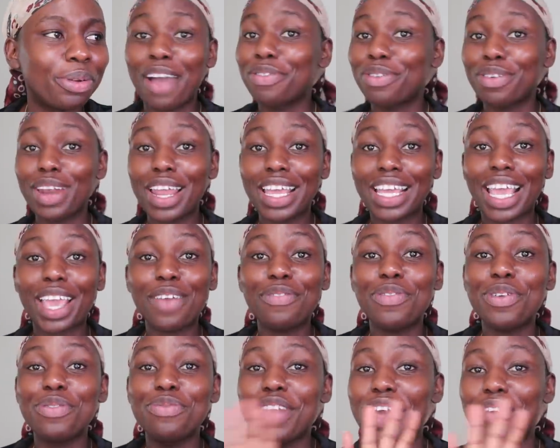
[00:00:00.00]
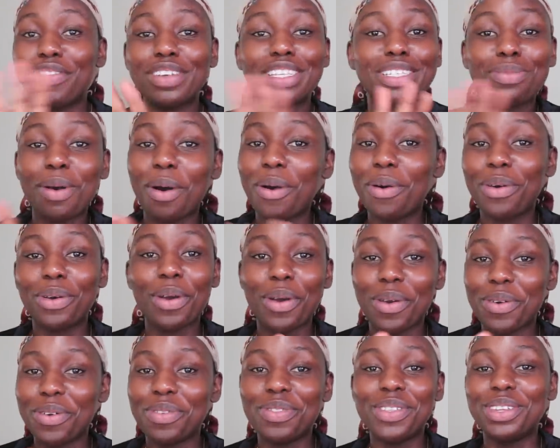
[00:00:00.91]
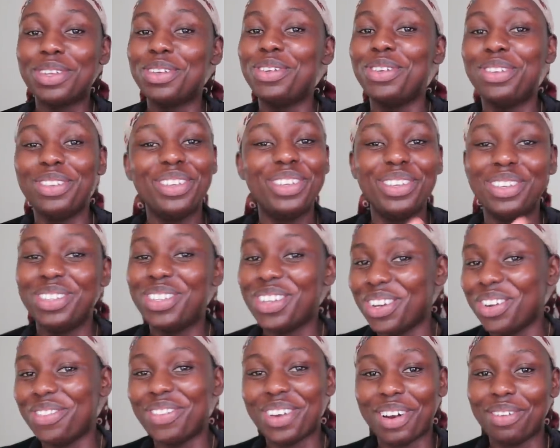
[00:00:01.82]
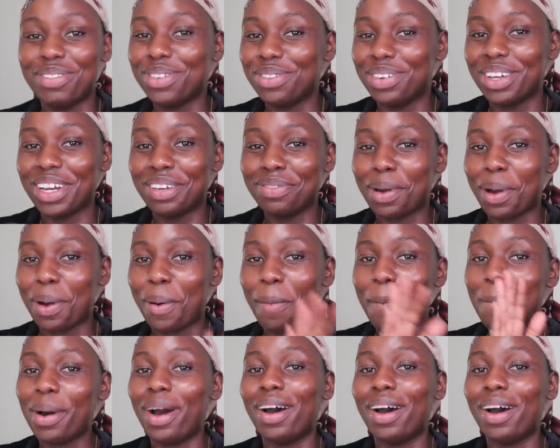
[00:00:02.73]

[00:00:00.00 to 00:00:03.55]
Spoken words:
I feel like if you've never smelled a goat, then you don't know what I'm talking about.